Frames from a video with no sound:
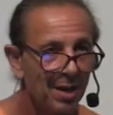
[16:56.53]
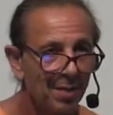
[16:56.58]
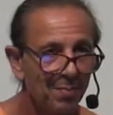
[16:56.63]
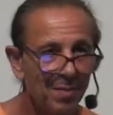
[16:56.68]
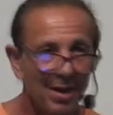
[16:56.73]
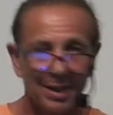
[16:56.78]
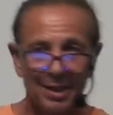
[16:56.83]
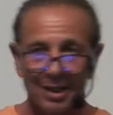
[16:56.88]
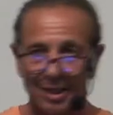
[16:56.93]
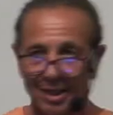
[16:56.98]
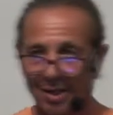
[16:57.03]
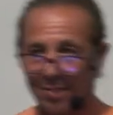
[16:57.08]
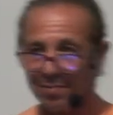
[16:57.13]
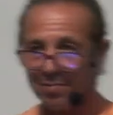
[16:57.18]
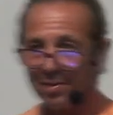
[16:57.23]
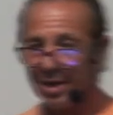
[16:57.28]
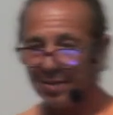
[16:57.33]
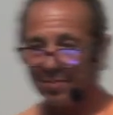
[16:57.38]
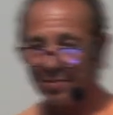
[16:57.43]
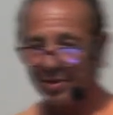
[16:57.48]
make a
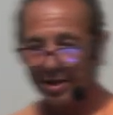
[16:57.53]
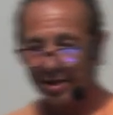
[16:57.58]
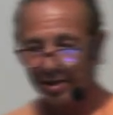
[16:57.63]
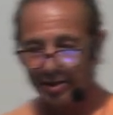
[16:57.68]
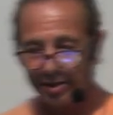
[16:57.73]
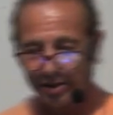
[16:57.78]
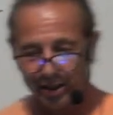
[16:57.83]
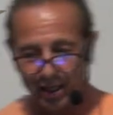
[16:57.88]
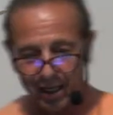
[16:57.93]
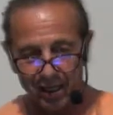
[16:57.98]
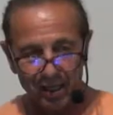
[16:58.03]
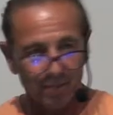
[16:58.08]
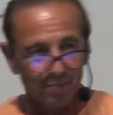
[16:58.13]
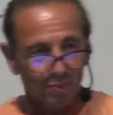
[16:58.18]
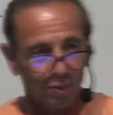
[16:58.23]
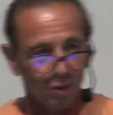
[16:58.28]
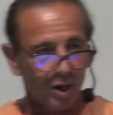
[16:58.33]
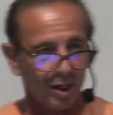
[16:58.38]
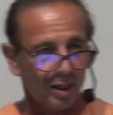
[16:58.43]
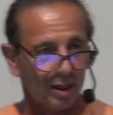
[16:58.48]
commitment and then
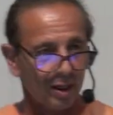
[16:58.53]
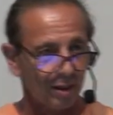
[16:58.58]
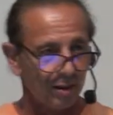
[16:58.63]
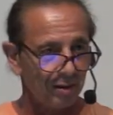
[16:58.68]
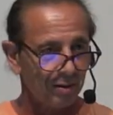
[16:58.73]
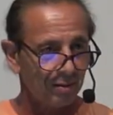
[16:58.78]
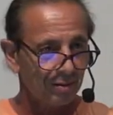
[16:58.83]
break it.